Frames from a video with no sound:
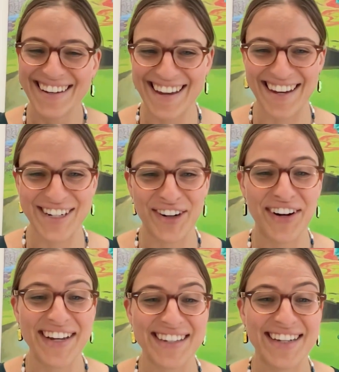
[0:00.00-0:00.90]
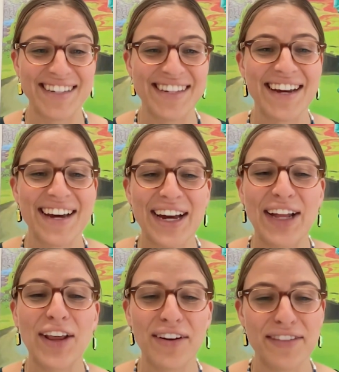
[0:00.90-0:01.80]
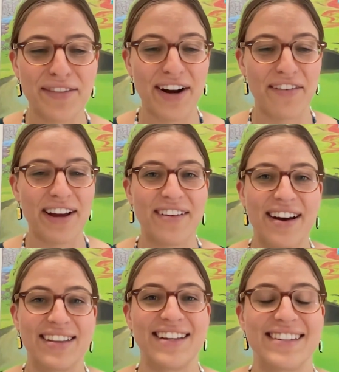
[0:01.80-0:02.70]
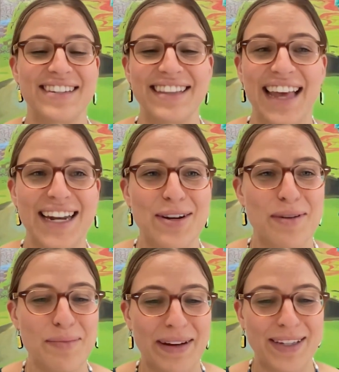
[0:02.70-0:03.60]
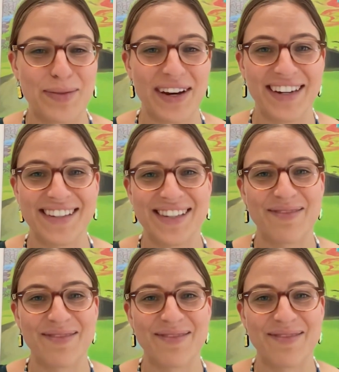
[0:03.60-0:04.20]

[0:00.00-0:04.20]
Yeah, sure is. It's a lot of the rhetoric around this is laden with buzzwords.